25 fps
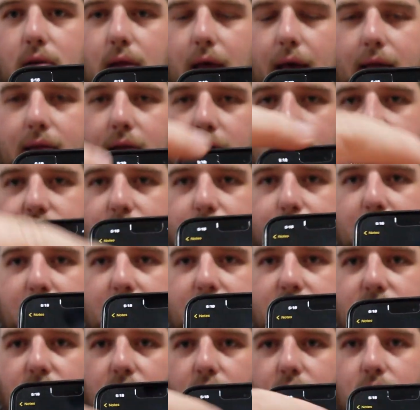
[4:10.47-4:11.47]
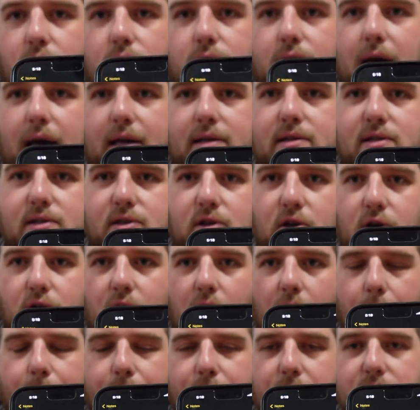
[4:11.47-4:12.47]
there's a big circle, that's your
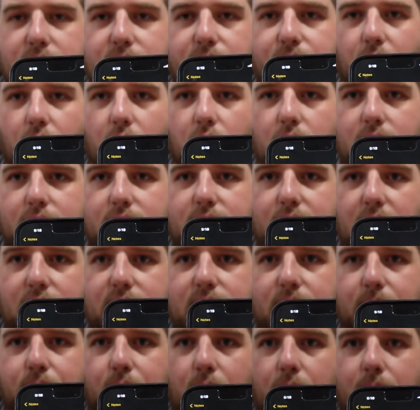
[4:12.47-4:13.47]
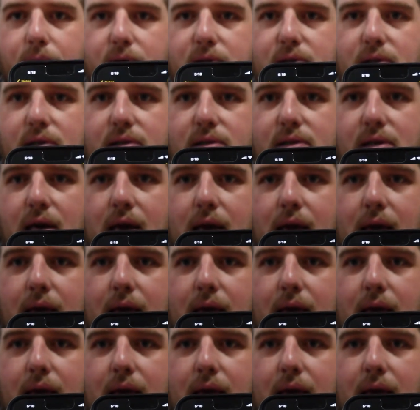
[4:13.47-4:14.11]
compass for all intents and purposes.